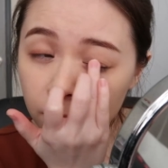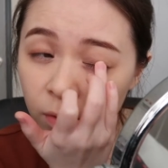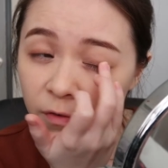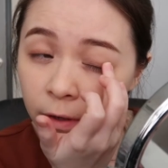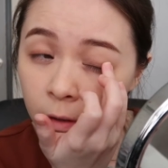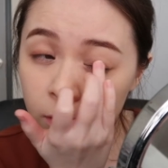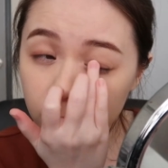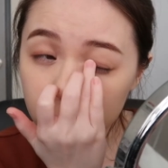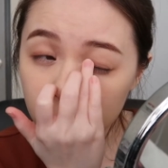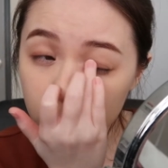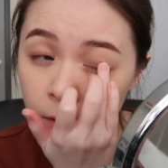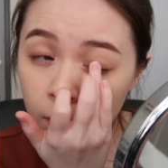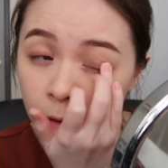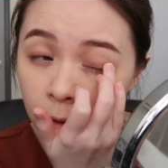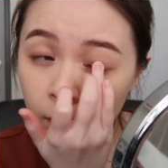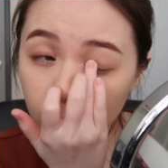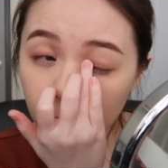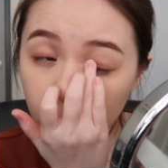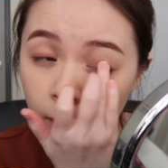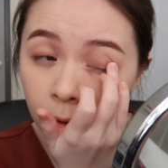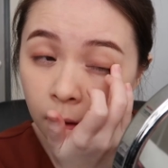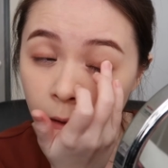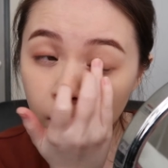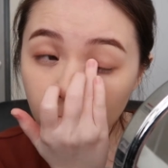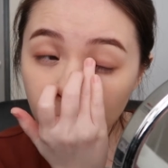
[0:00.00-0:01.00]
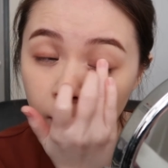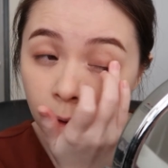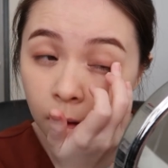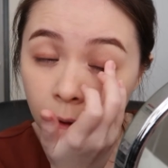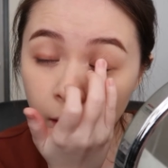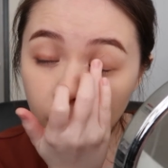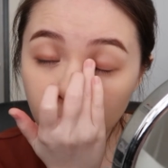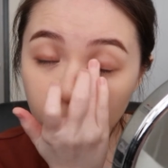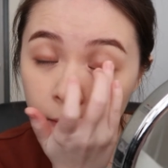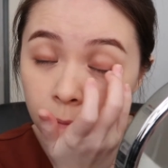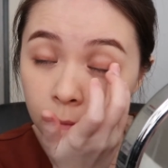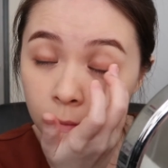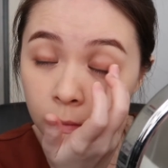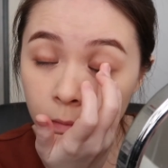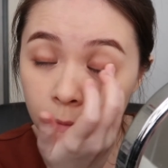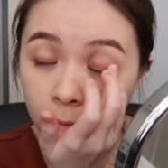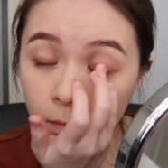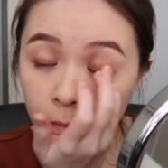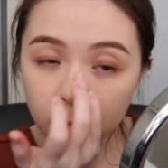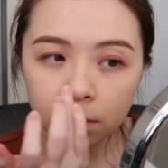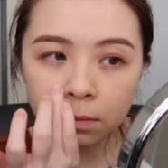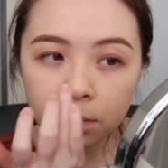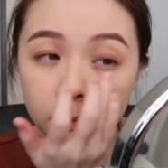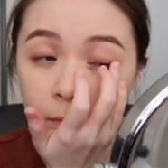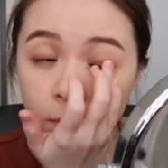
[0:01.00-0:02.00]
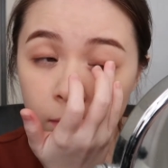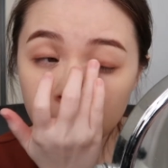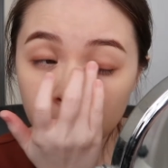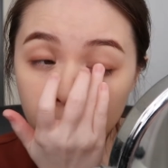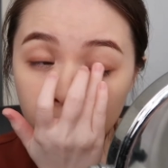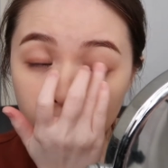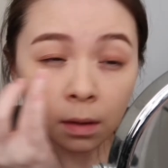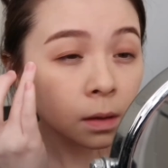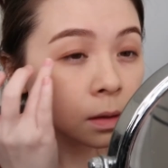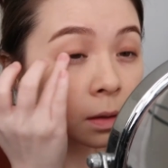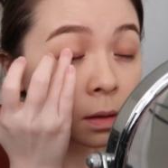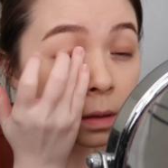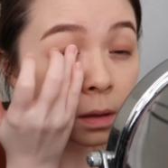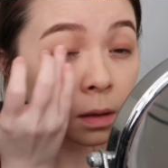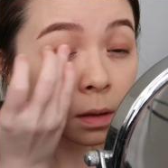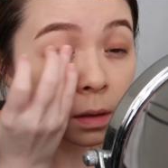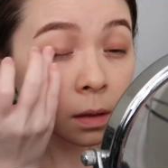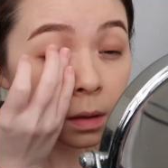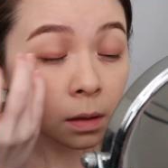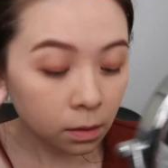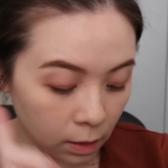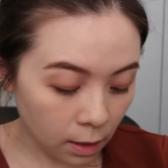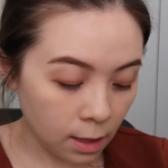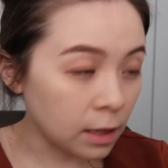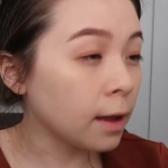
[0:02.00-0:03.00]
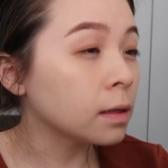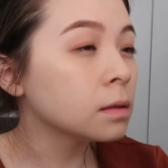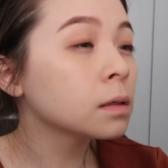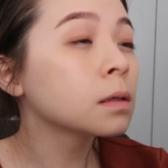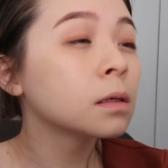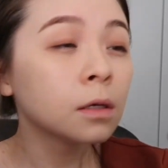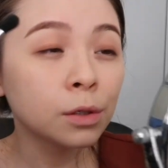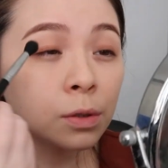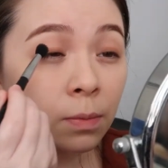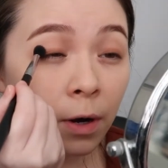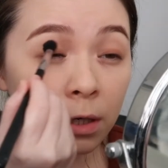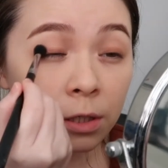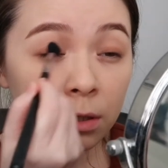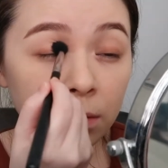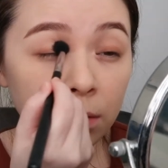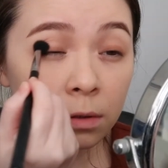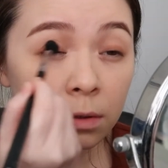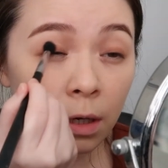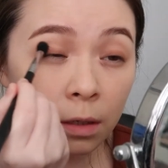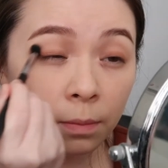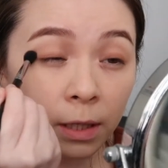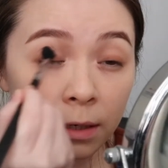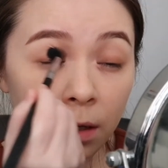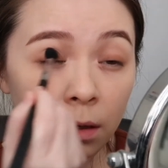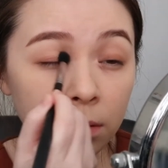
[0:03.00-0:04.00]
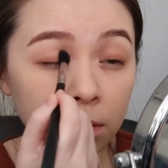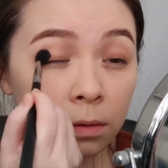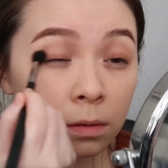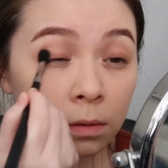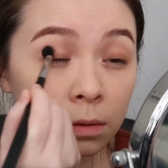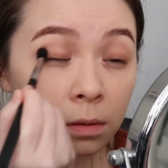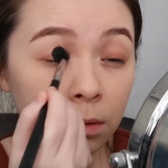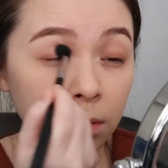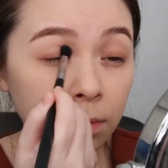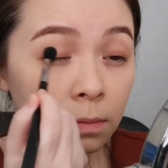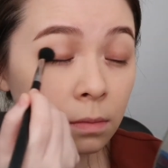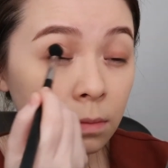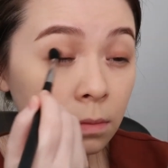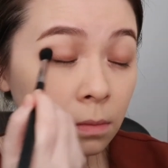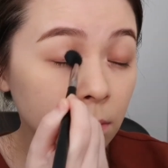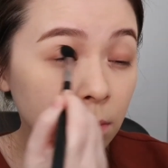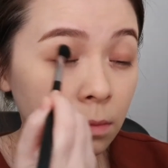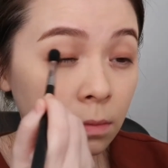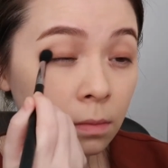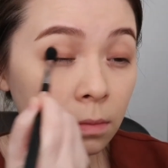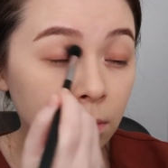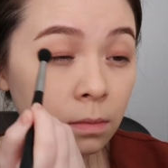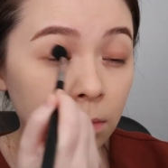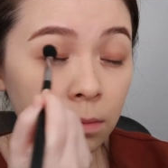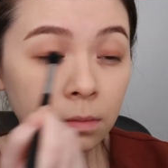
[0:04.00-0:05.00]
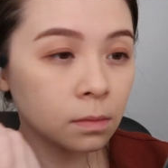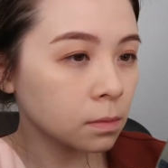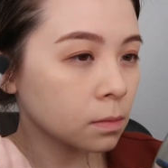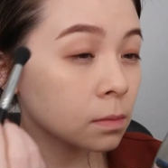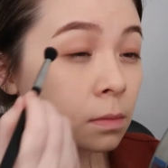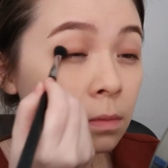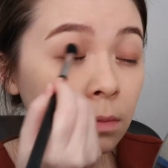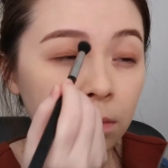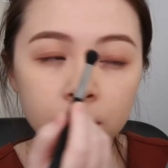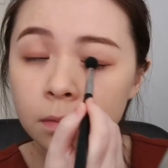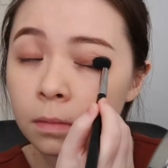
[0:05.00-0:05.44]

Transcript: just not worth the money. The eyeshadow is just very dusty, very chalky, very